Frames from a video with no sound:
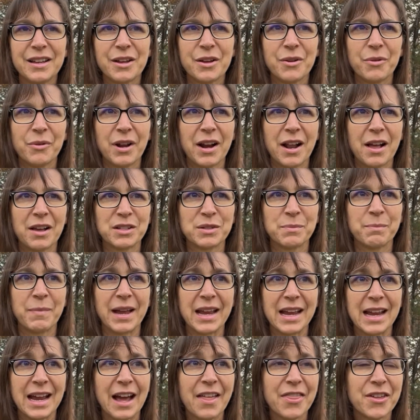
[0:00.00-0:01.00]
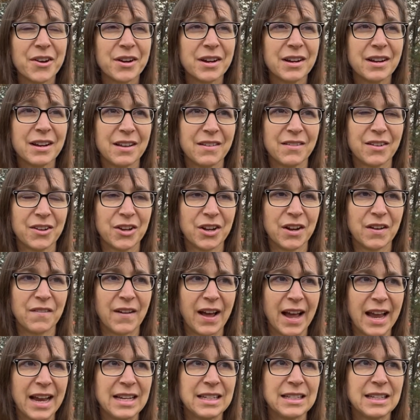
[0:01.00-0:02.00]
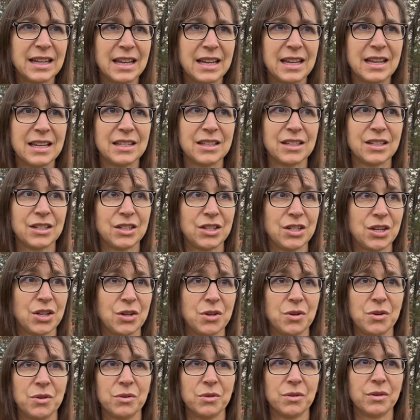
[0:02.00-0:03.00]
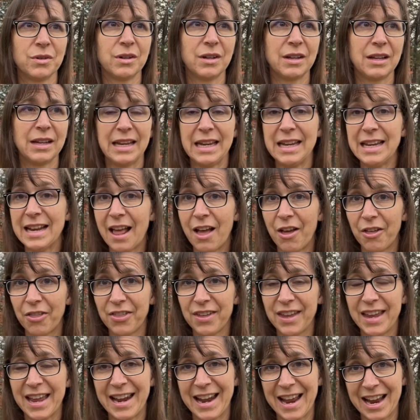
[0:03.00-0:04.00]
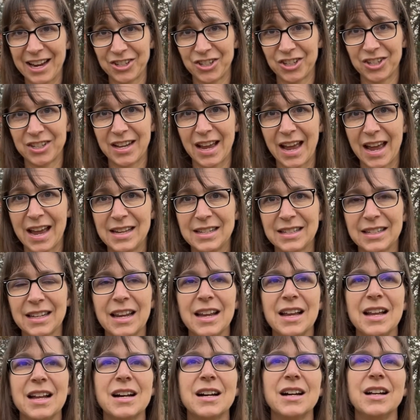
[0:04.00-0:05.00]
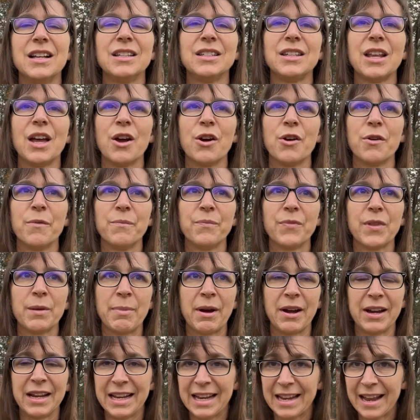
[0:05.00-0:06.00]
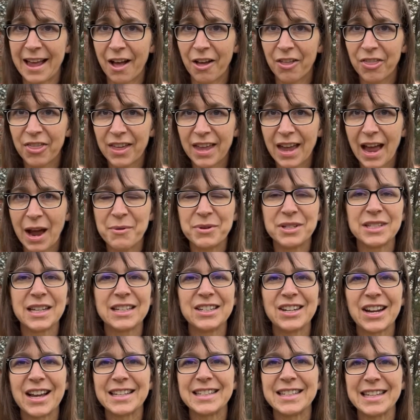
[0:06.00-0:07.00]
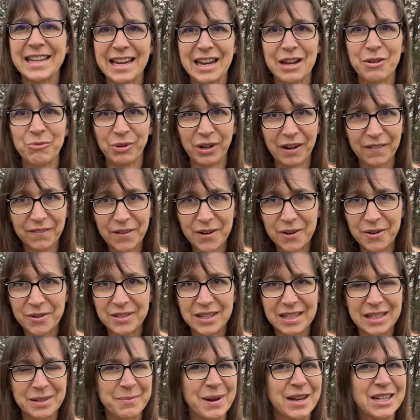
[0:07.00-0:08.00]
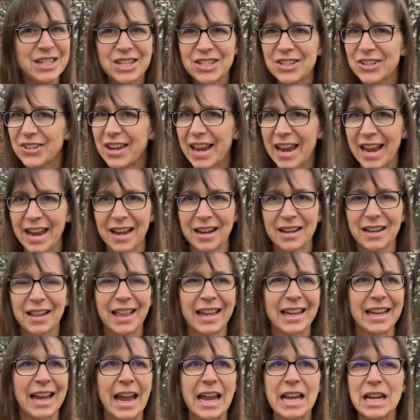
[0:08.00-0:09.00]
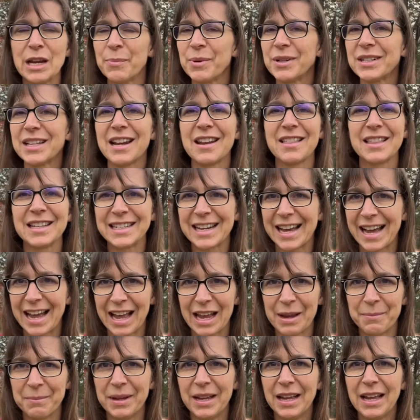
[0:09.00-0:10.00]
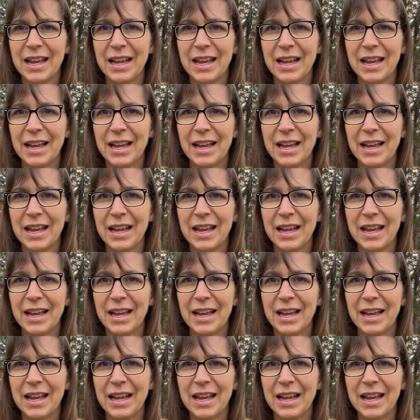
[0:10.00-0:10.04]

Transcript: What else? My other good advice is to eat healthy and exercise. So about eating healthy, I would suggest eating real foods as much as you can, like 80% of the time,